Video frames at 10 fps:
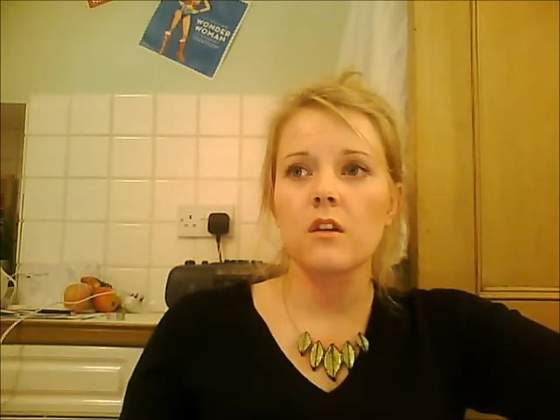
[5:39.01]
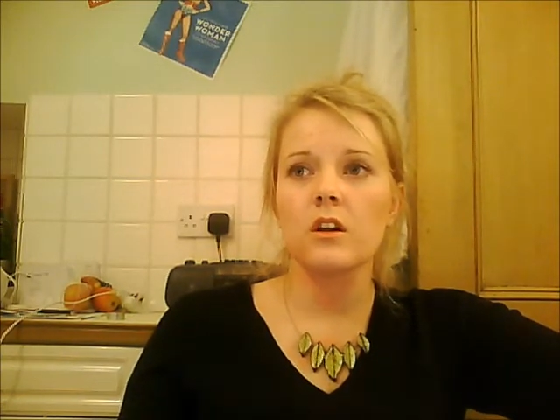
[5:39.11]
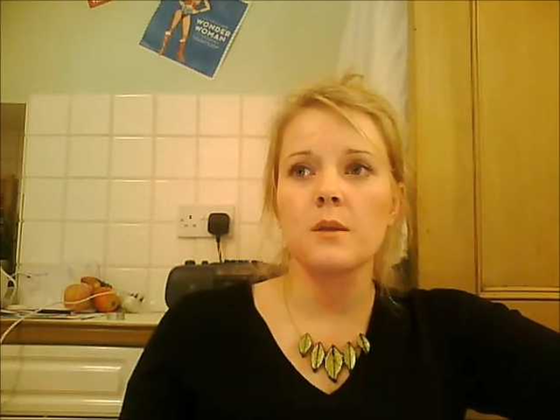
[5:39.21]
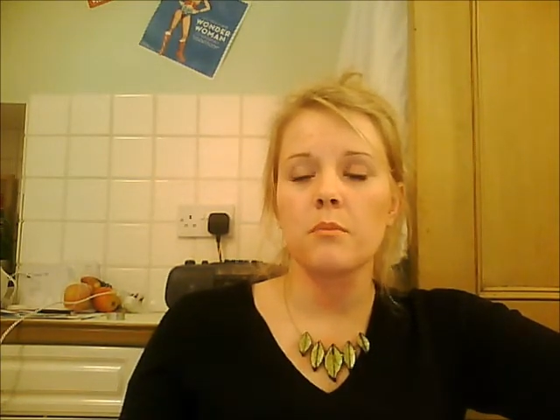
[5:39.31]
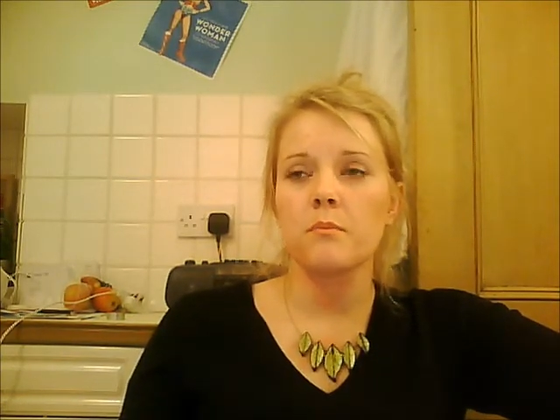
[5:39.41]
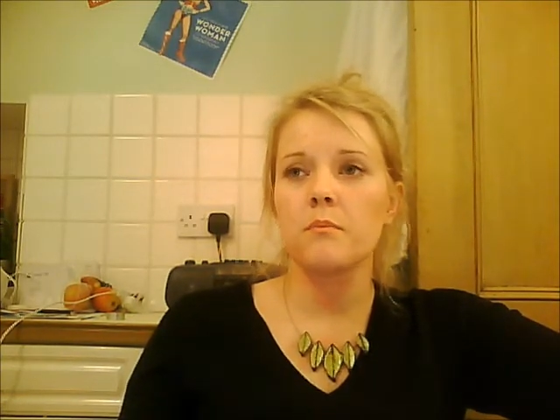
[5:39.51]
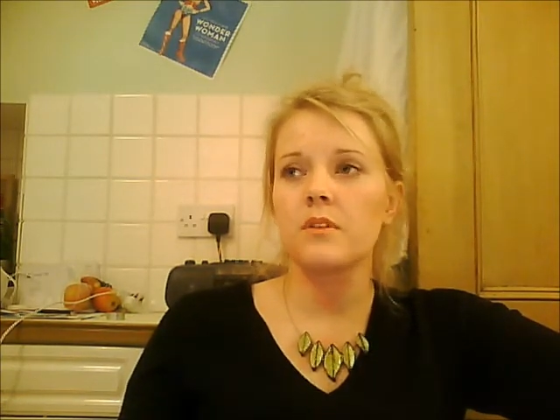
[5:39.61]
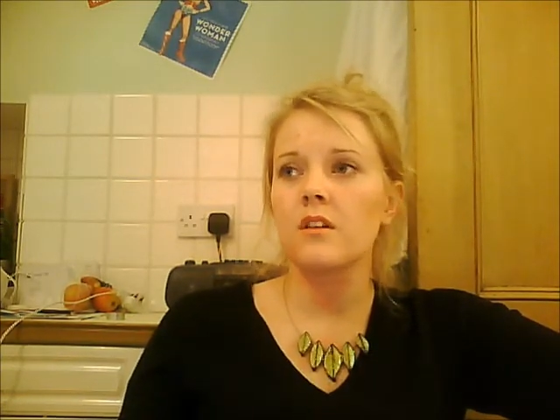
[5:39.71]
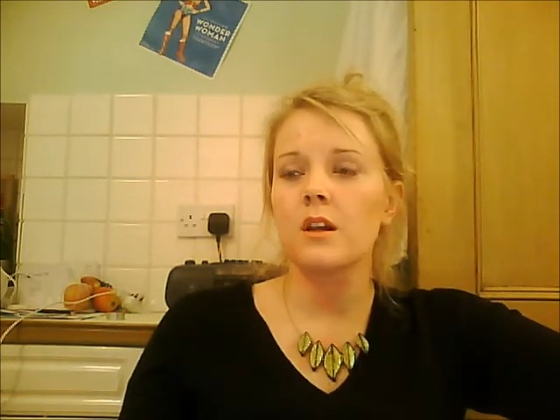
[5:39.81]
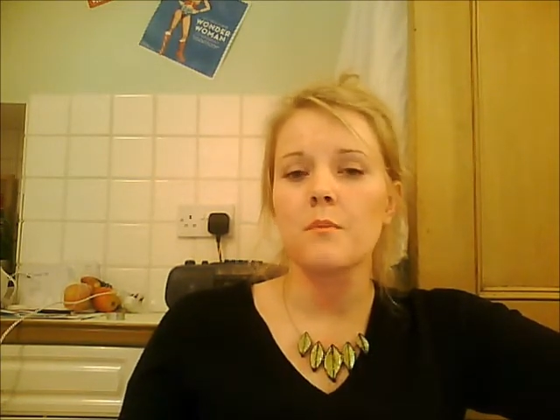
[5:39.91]
slightly
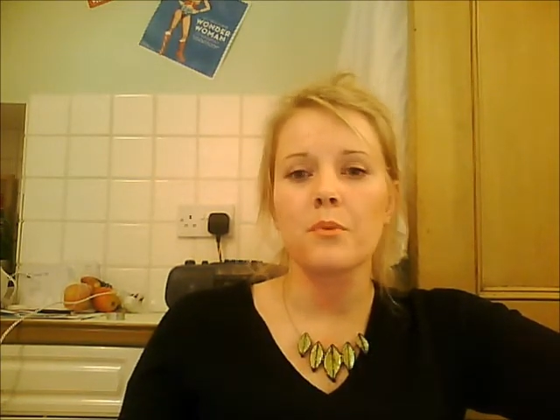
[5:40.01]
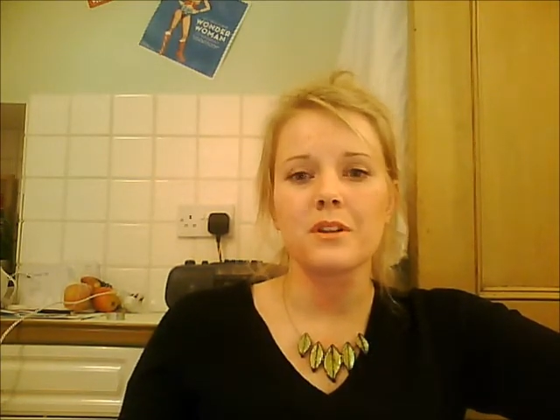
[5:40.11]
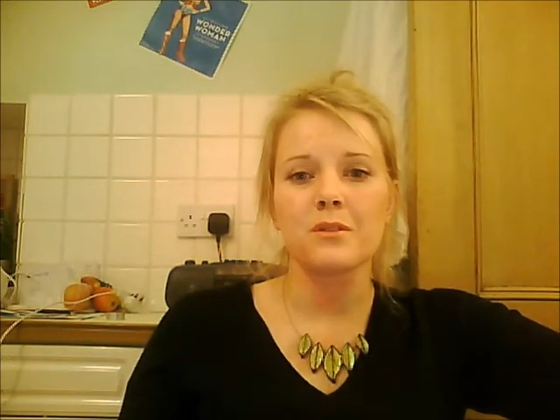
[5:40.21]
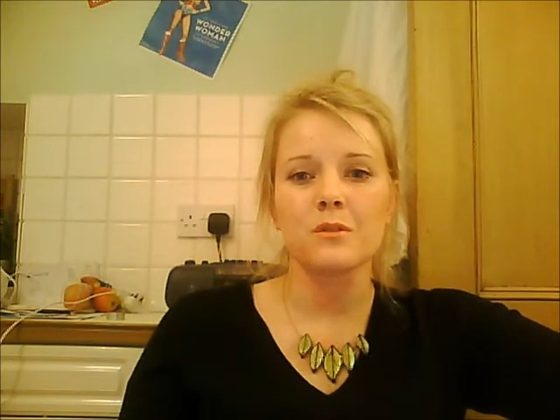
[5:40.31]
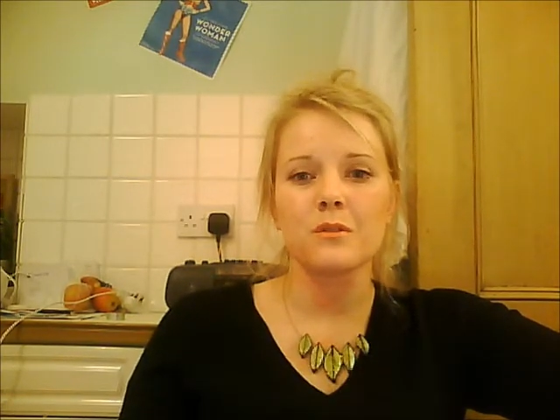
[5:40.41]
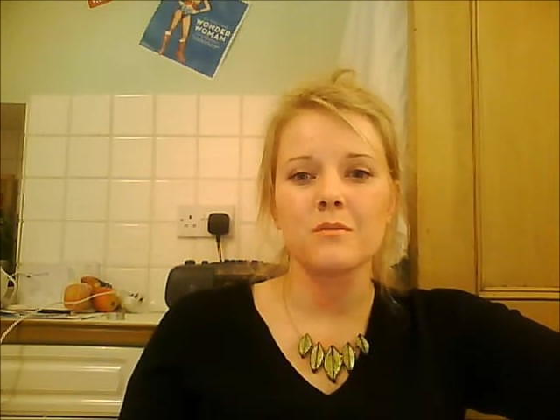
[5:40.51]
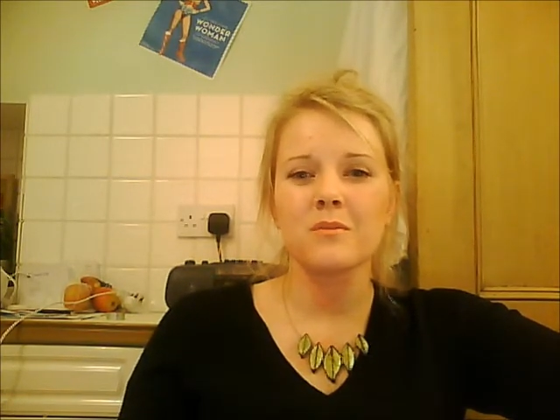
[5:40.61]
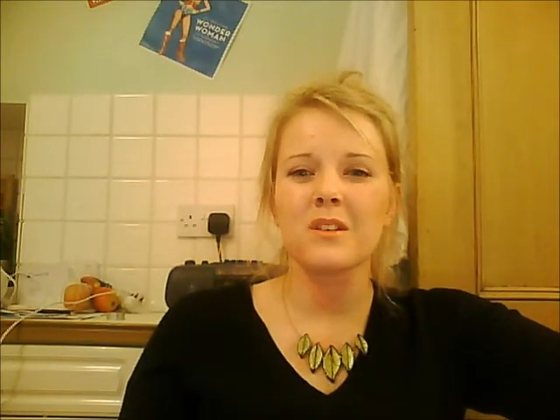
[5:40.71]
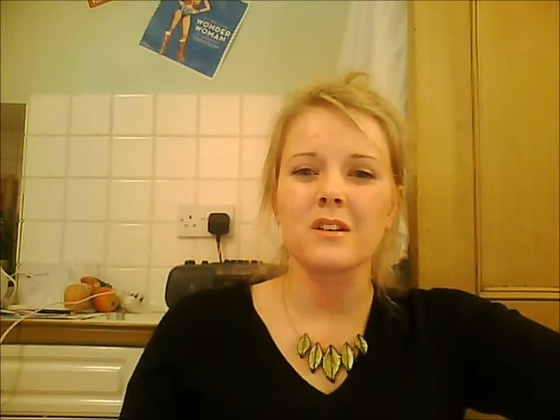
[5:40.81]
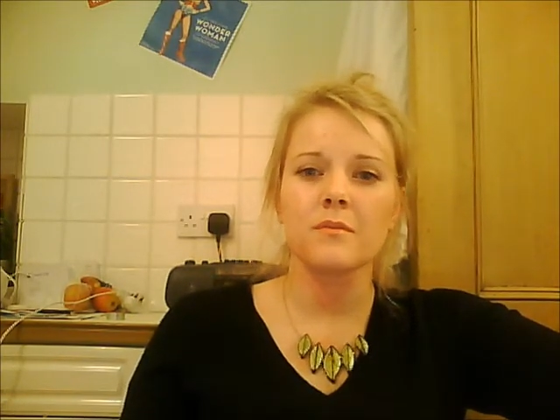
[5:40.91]
brittle.
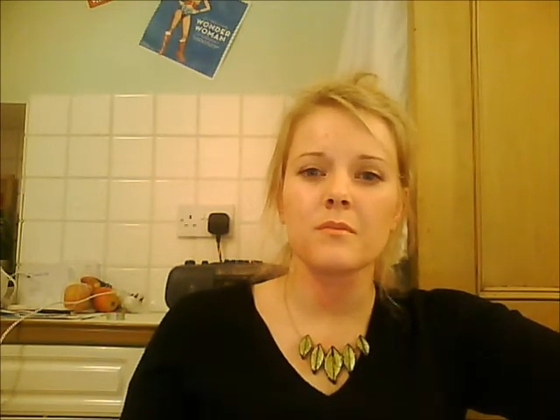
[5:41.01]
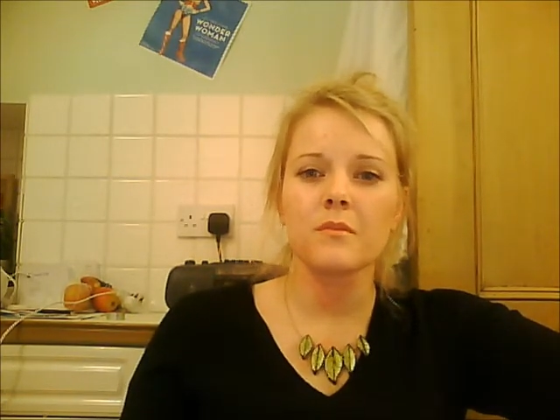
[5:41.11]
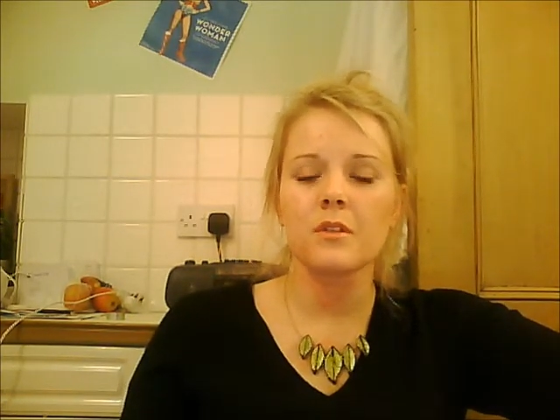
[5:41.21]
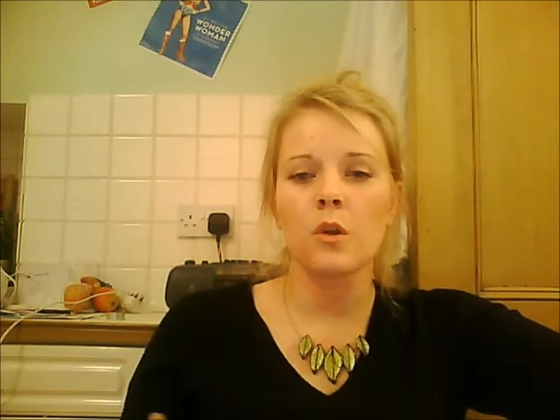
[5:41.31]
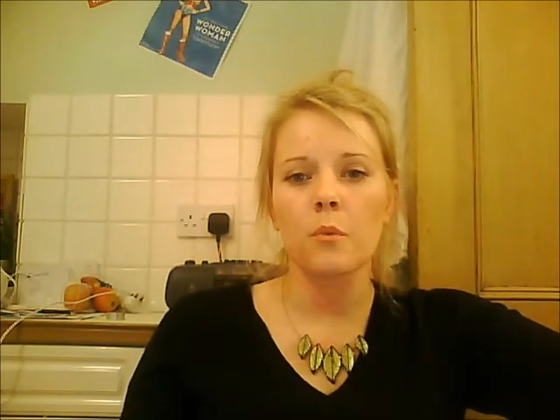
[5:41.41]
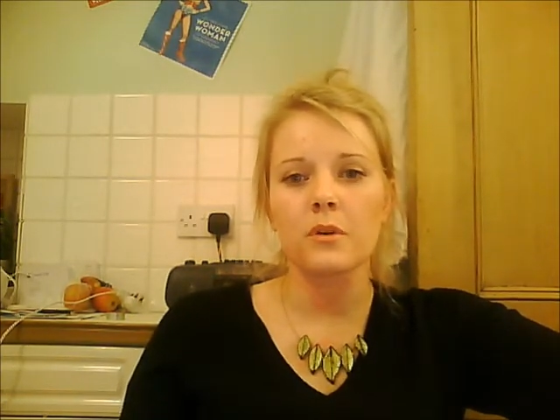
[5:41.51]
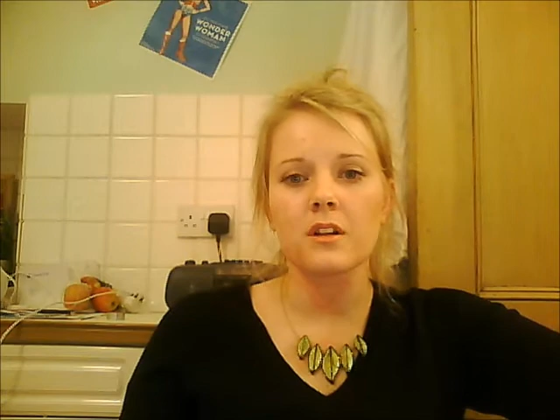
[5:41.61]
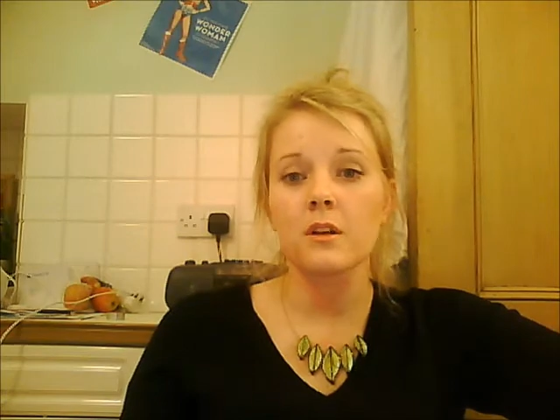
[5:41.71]
Not brittle.